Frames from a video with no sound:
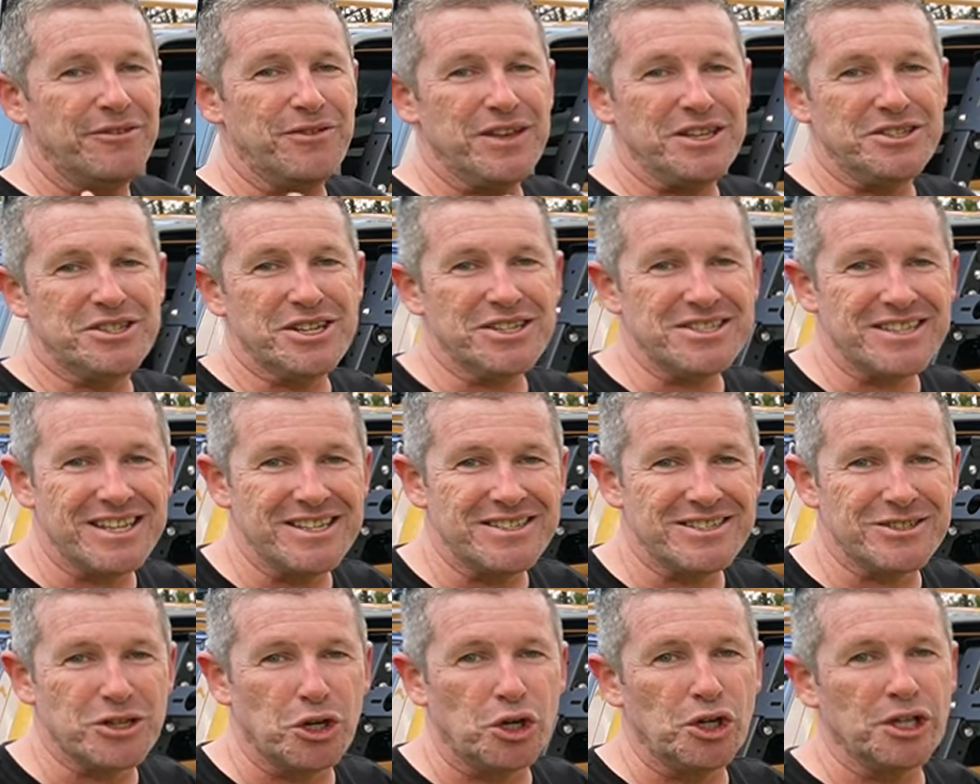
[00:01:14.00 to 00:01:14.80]
if you're just
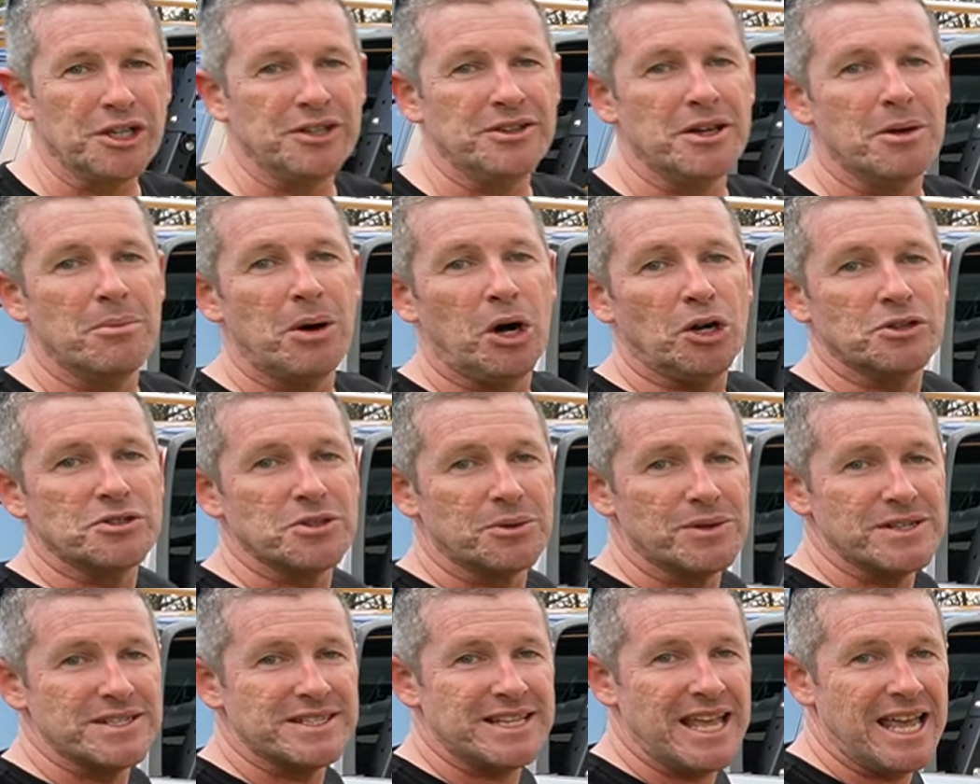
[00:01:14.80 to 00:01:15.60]
installing them
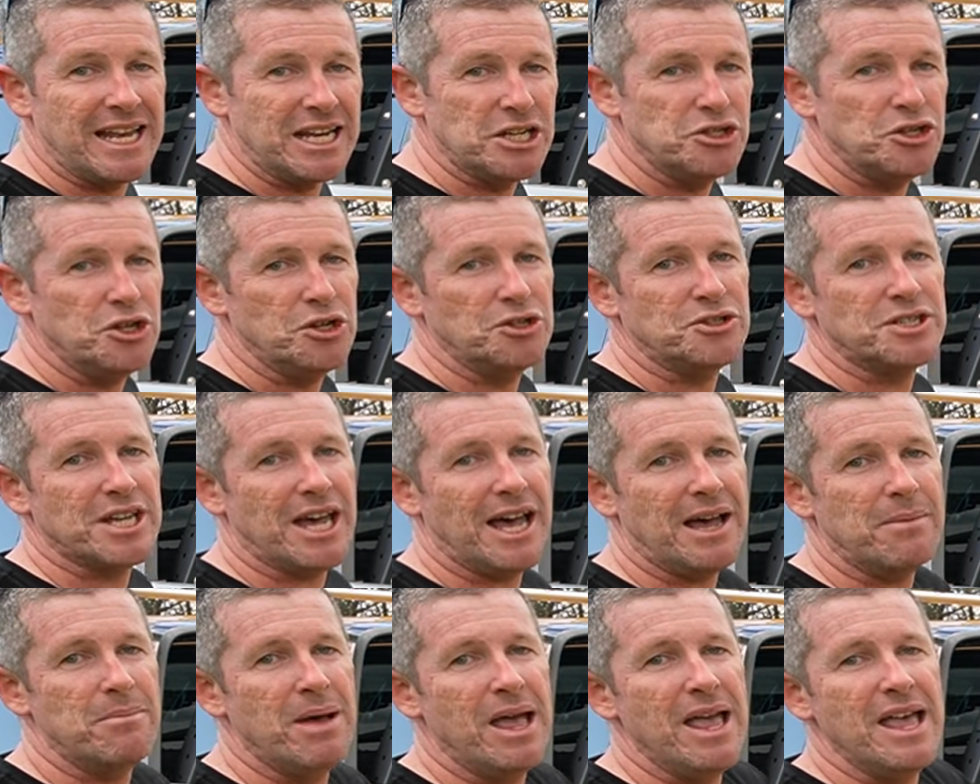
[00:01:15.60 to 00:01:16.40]
onto a standard ute
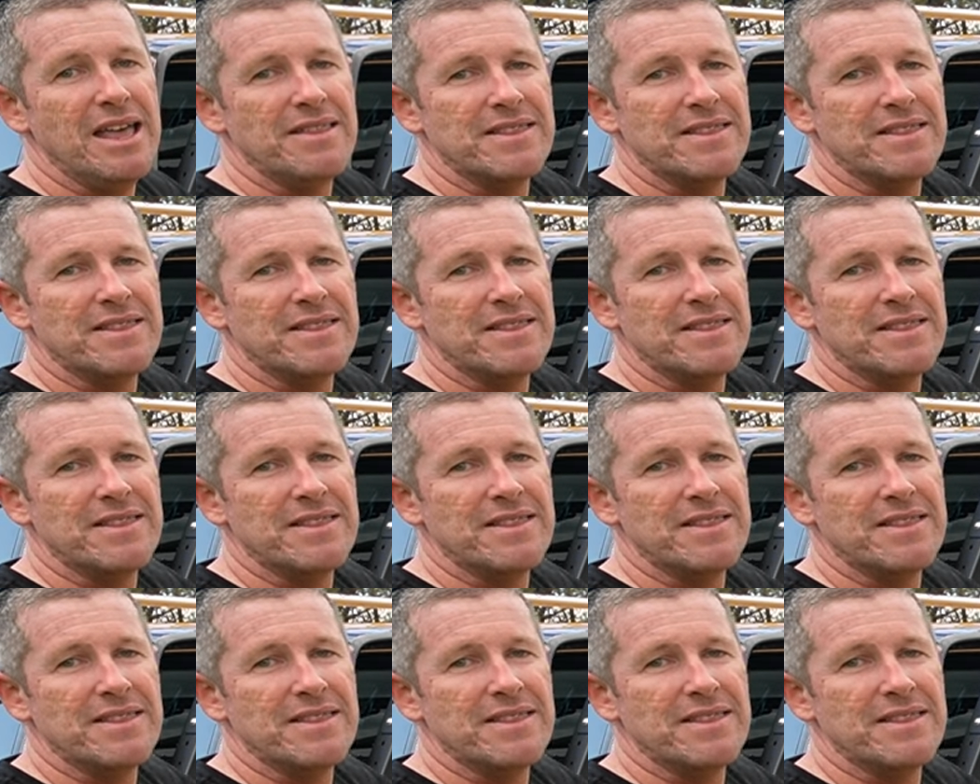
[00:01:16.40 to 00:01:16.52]
tub,